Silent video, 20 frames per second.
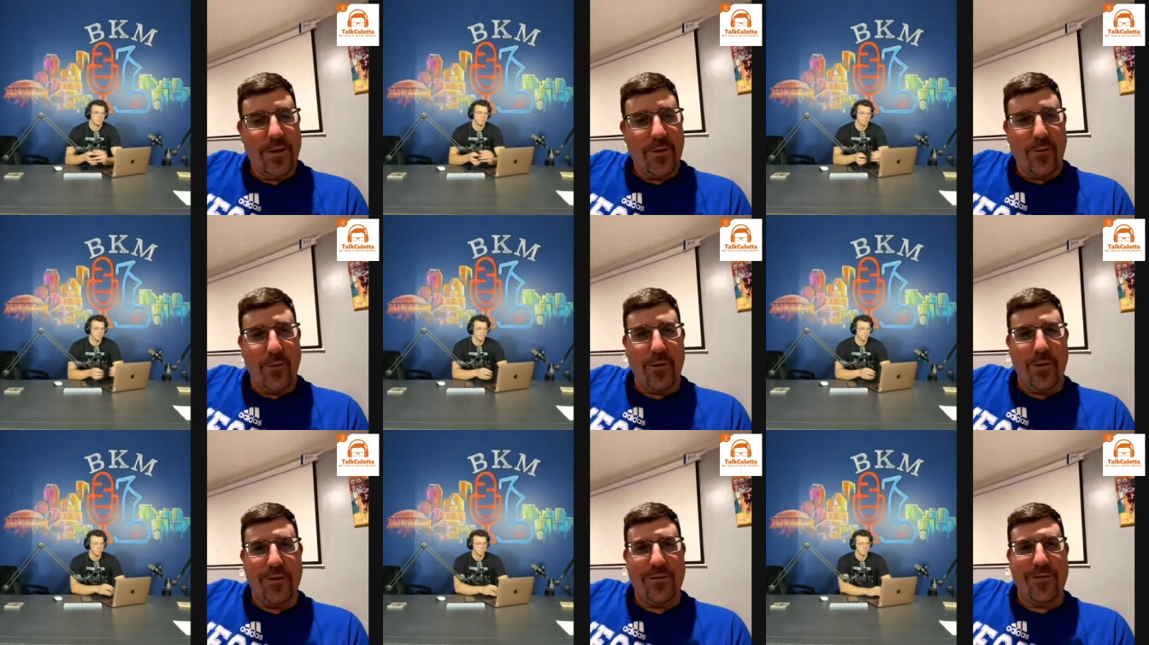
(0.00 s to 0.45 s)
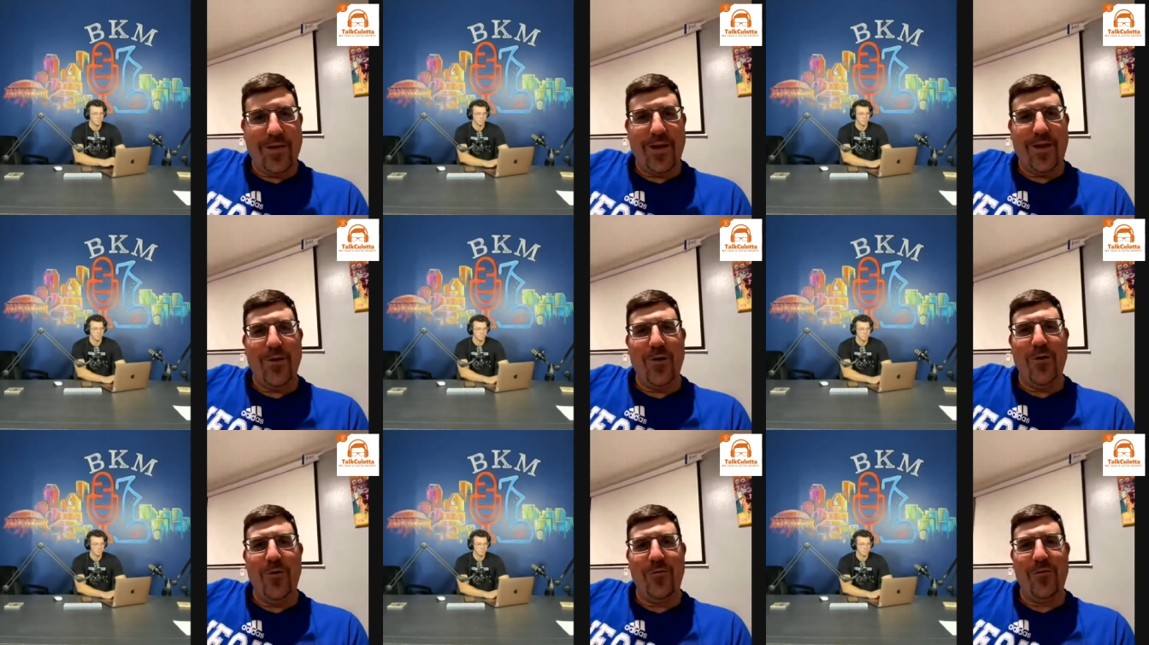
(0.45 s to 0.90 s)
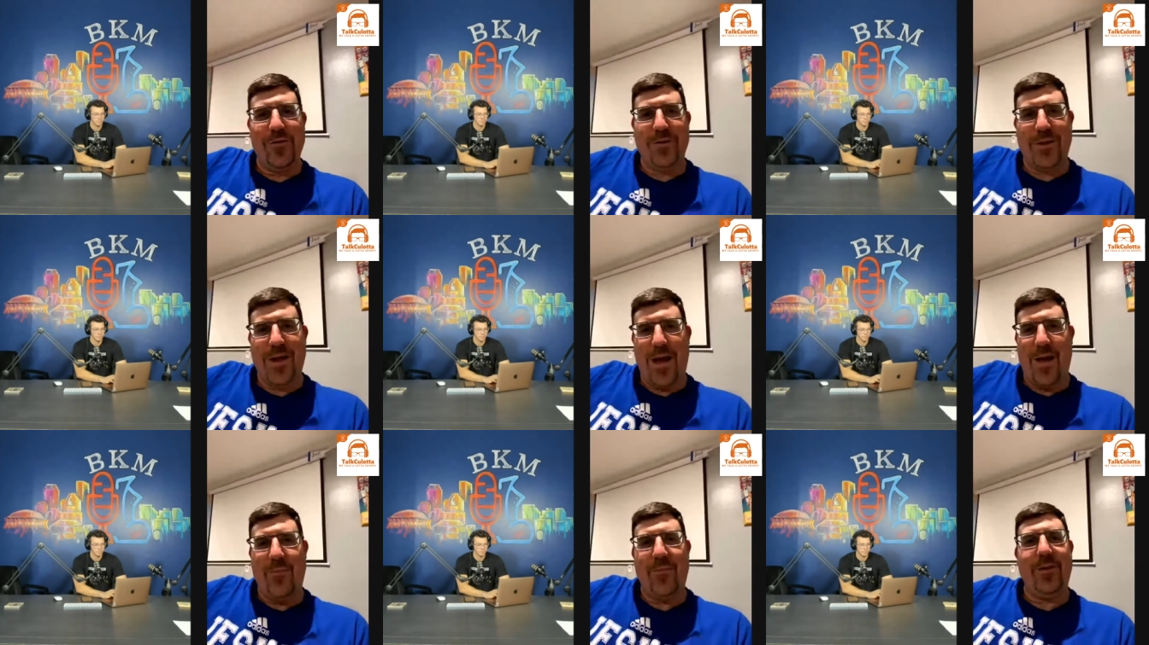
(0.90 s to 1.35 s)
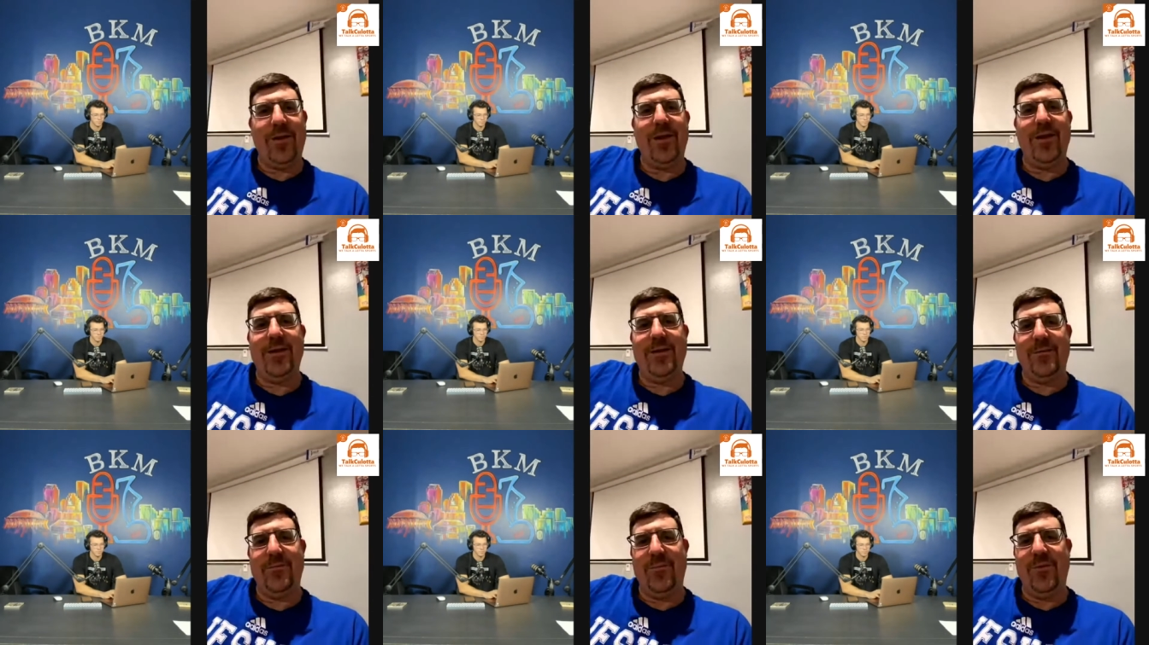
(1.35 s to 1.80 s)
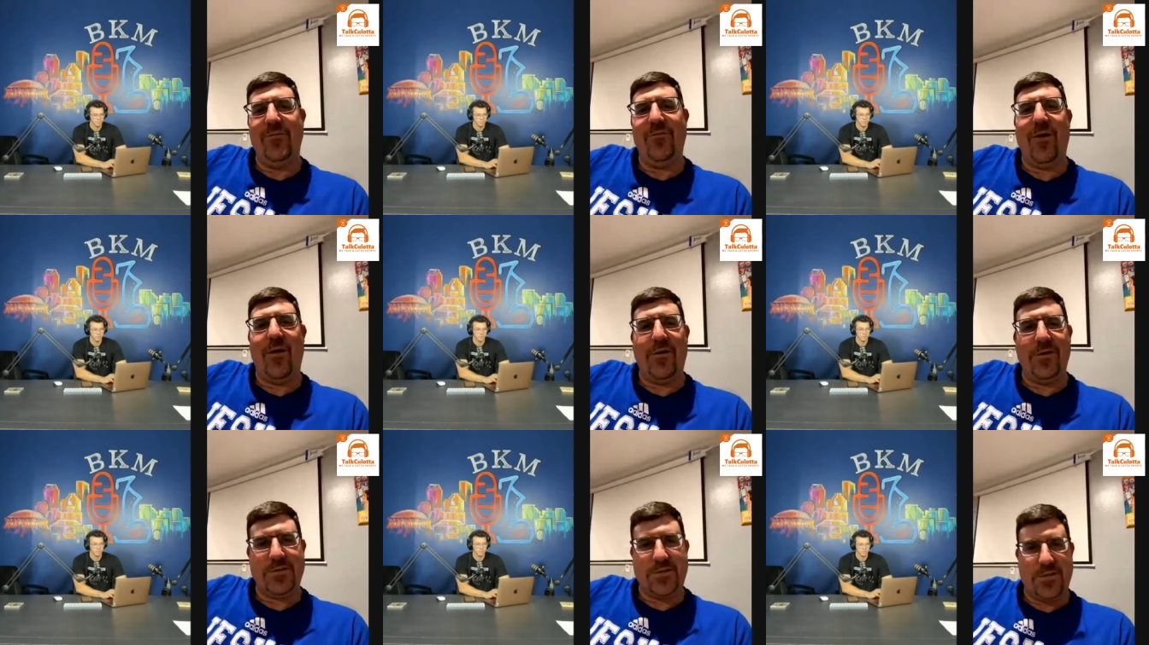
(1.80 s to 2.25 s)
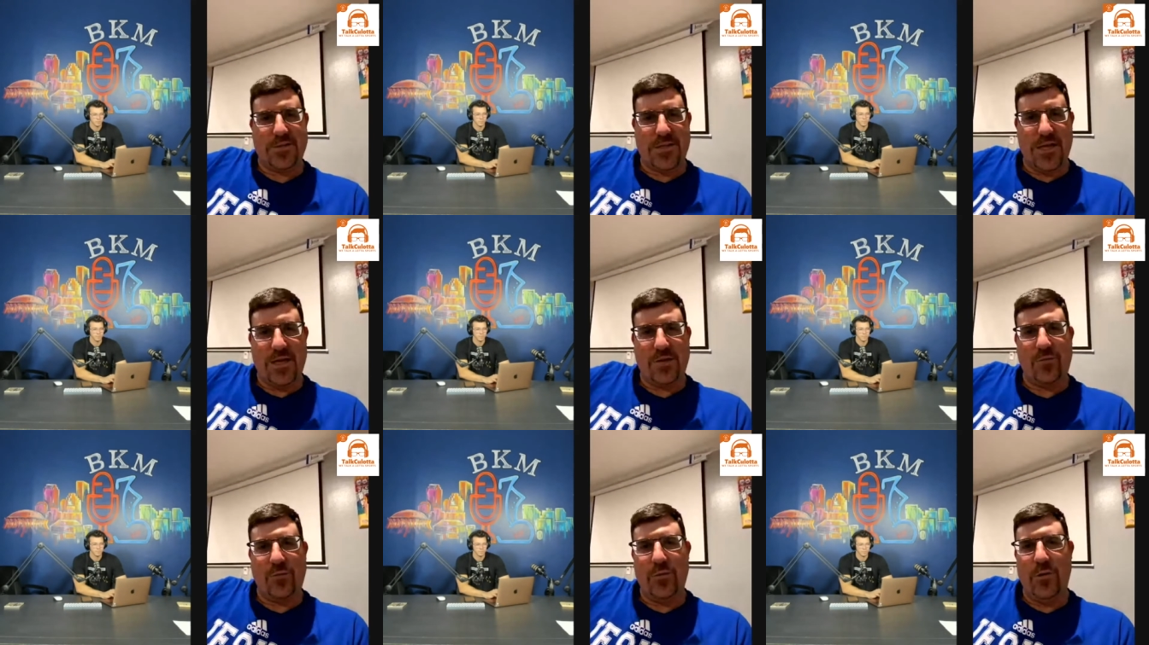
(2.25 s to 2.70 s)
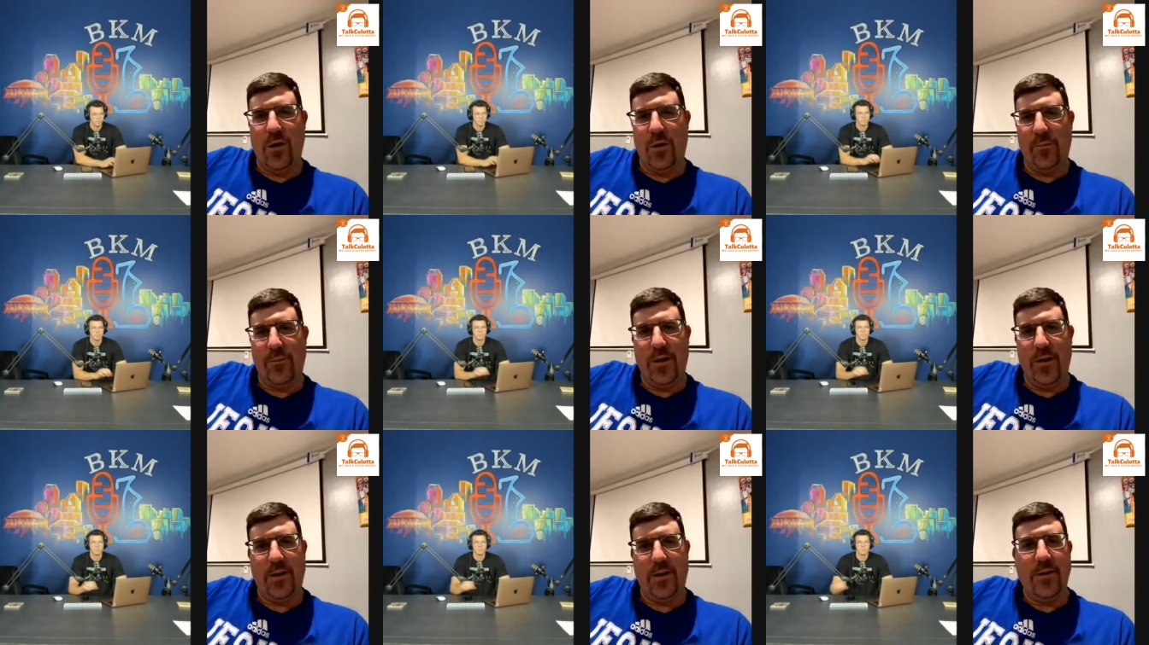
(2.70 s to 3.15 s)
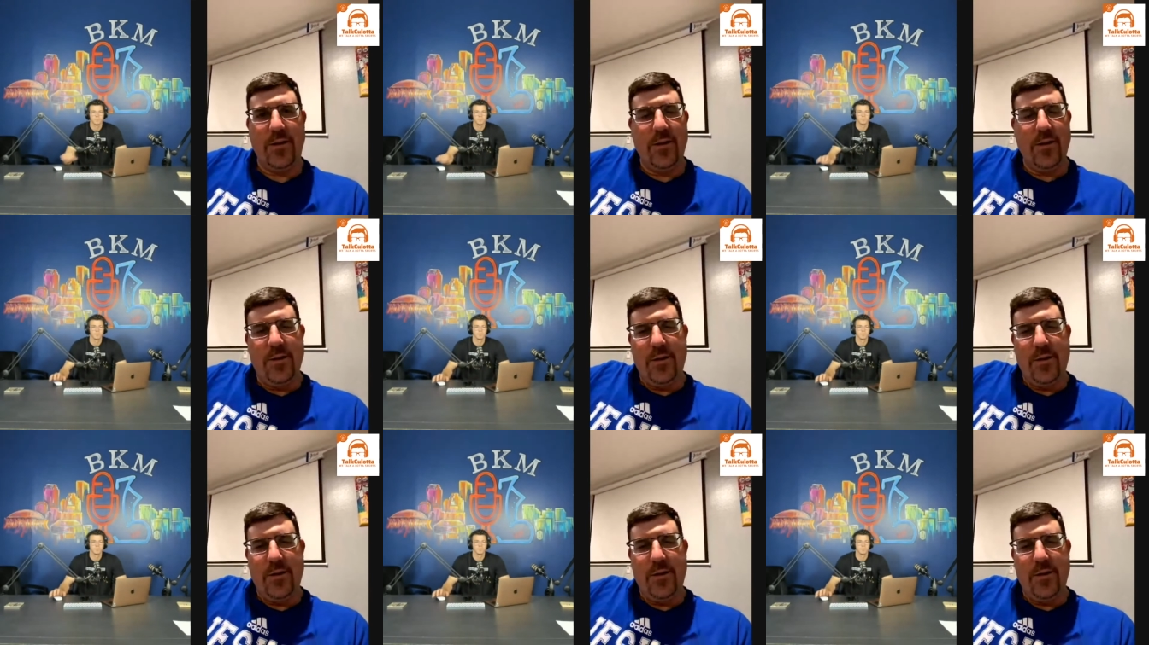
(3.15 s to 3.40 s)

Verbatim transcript: really take over and dominate and be very successful young men.